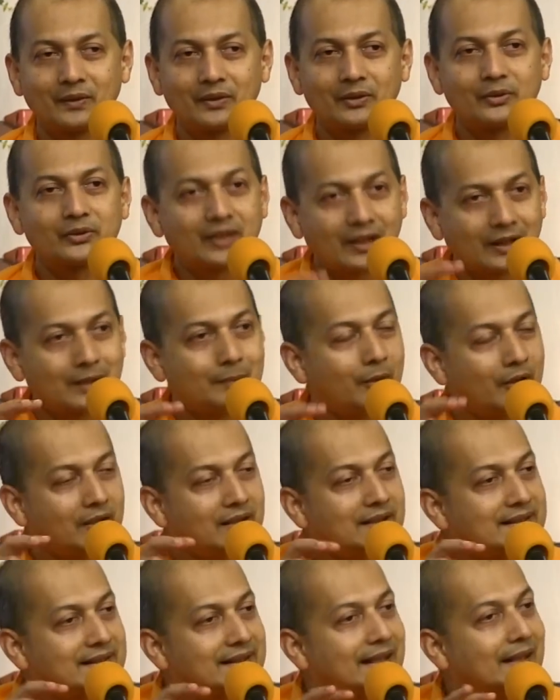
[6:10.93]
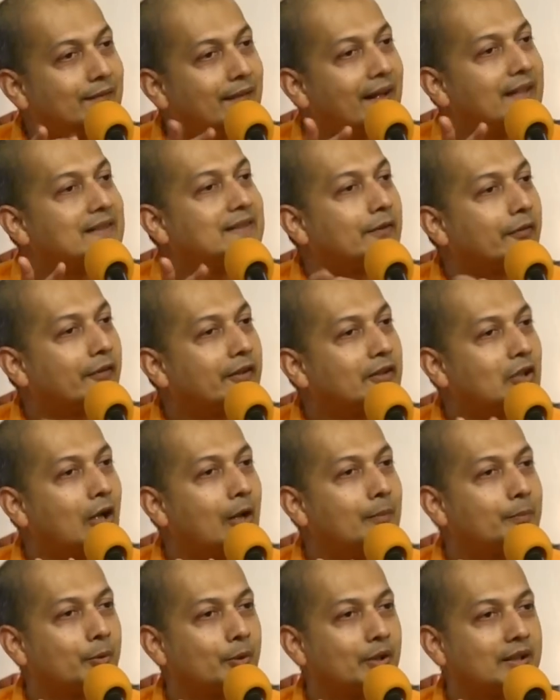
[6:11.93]
The subtle body itself has different
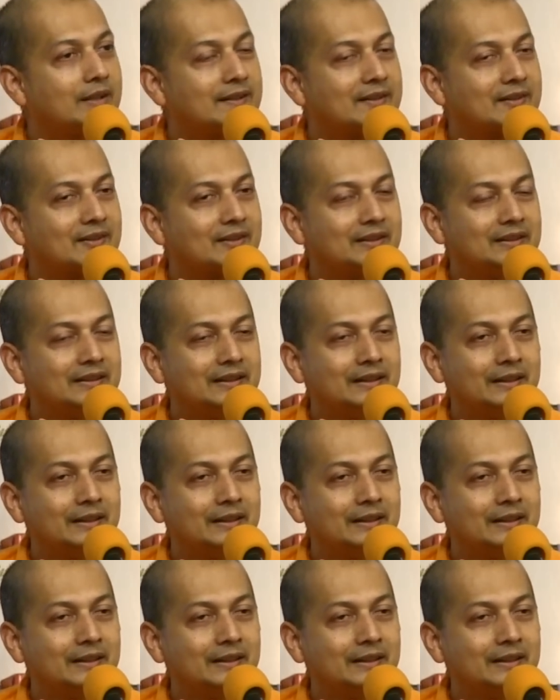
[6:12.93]
components.